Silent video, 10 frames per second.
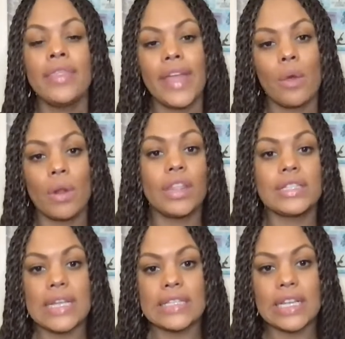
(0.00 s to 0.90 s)
They are one of the
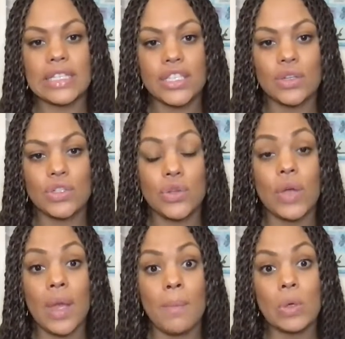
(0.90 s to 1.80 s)
states that still
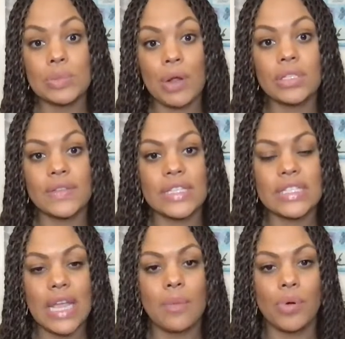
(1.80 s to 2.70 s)
do, in most parts of the
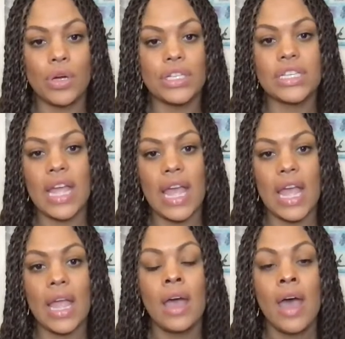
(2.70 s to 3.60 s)
state, push
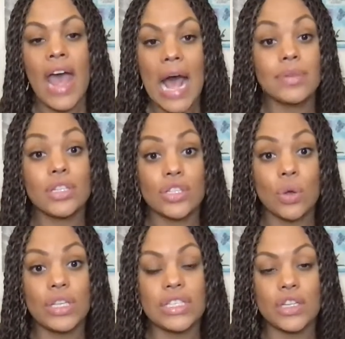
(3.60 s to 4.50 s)
a
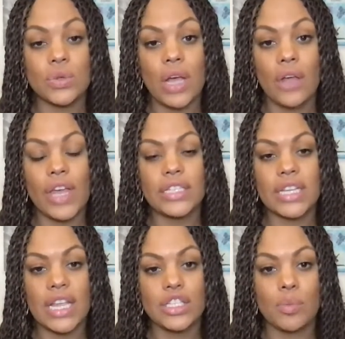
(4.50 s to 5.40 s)
abstinence-only sexual health
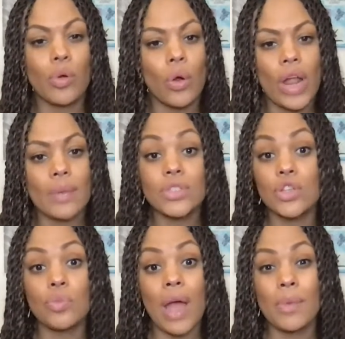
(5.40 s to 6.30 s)
education program. So
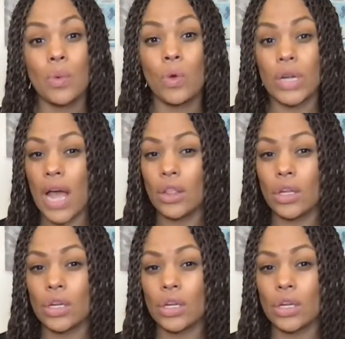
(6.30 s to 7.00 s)
you probably were not